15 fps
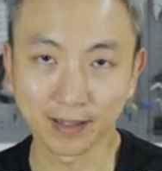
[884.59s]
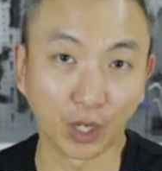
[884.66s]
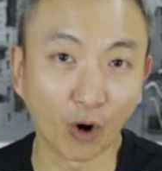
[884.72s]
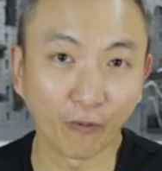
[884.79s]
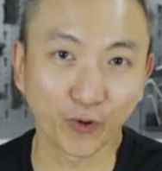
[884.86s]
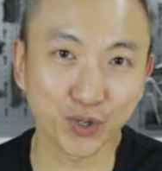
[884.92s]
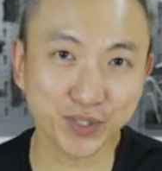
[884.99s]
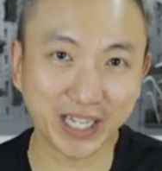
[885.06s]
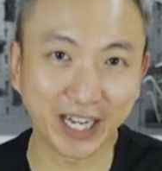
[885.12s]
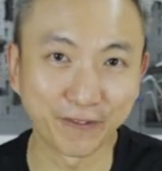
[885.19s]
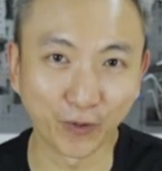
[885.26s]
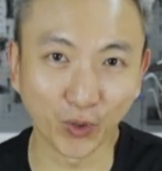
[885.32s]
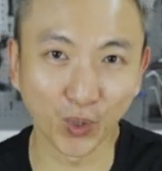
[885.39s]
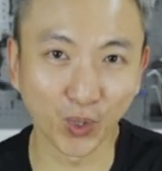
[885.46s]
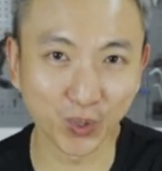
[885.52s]
Now, of course, I
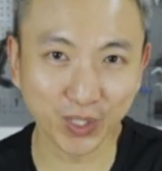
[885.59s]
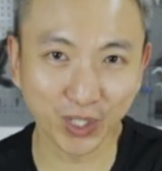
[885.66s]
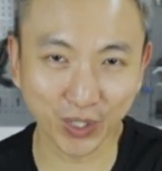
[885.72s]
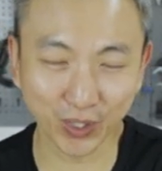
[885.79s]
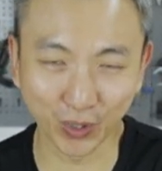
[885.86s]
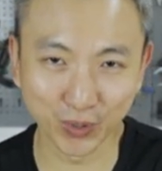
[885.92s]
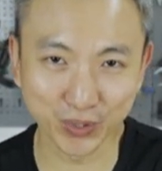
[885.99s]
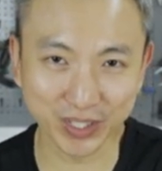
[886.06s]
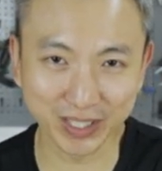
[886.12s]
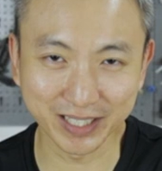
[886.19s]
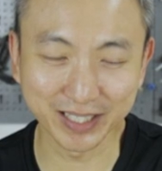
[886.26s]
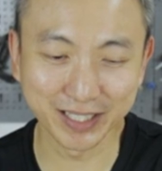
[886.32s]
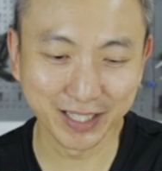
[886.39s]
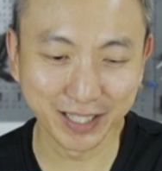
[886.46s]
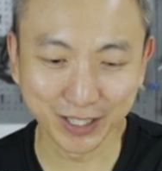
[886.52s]
follow
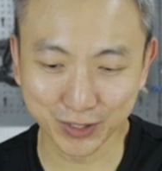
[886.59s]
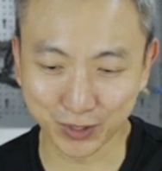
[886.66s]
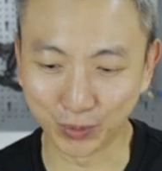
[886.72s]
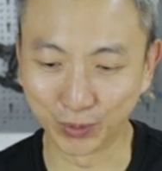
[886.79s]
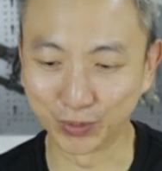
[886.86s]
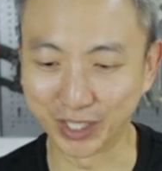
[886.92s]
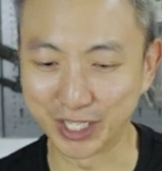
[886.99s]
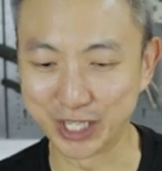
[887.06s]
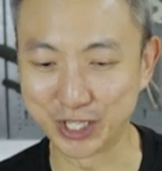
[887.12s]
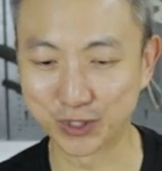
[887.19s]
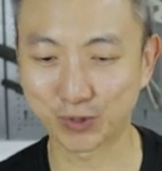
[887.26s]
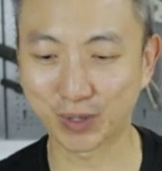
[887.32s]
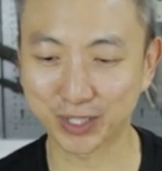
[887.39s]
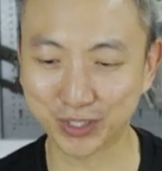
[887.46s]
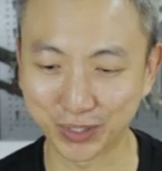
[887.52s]
closely to the
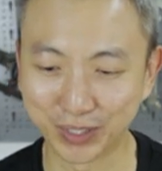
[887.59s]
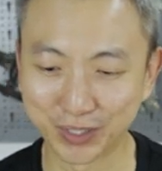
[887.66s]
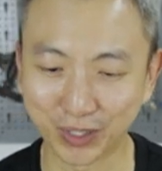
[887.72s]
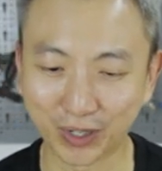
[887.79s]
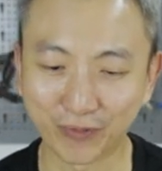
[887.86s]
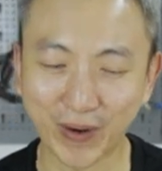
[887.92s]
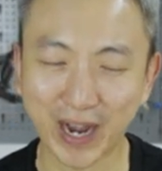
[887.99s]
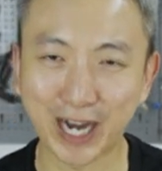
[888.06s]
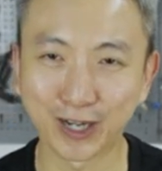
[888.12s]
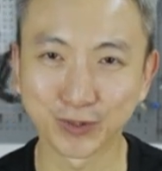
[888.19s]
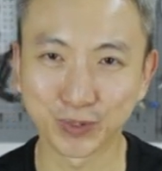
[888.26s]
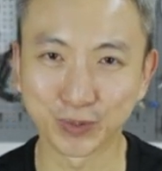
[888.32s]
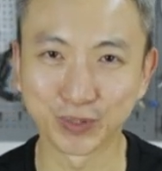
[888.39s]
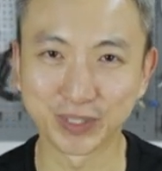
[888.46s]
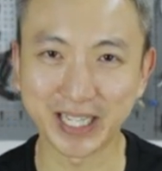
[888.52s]
instruction of how
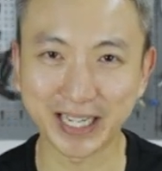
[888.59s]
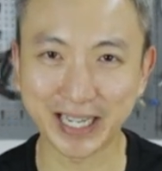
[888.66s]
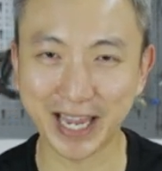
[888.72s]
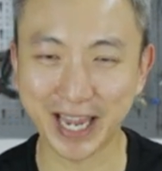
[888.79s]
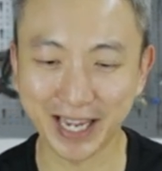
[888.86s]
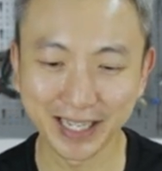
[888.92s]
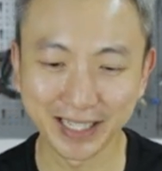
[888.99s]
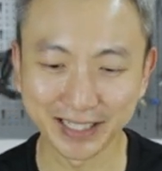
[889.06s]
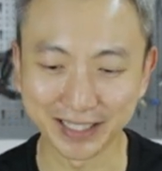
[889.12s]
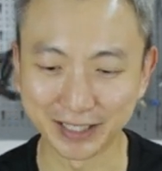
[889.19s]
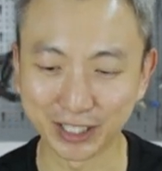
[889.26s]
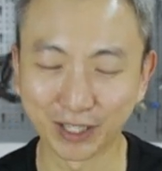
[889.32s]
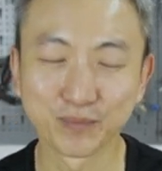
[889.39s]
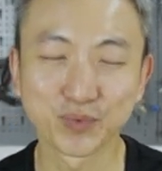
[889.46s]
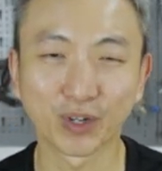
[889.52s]
to take care
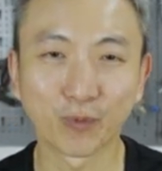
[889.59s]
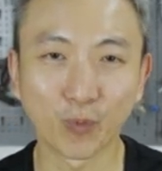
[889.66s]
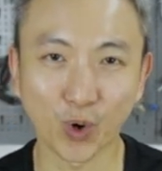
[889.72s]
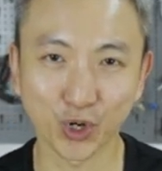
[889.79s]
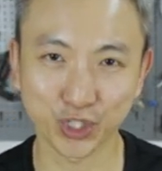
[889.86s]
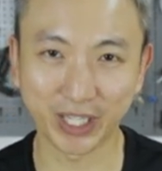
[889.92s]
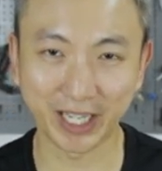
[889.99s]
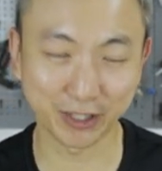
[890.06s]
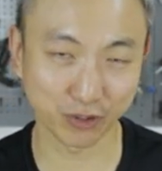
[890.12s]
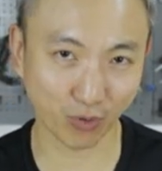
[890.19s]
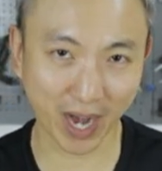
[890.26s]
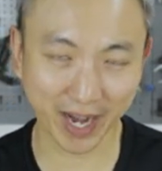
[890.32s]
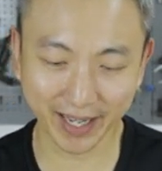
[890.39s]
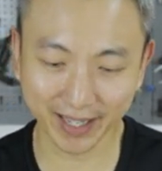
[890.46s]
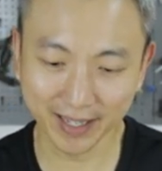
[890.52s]
in terms of washing and
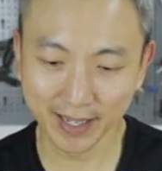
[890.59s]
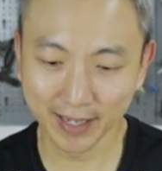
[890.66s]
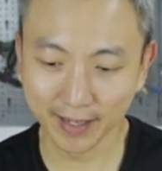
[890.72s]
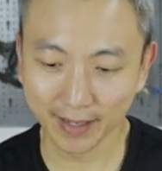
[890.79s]
drying.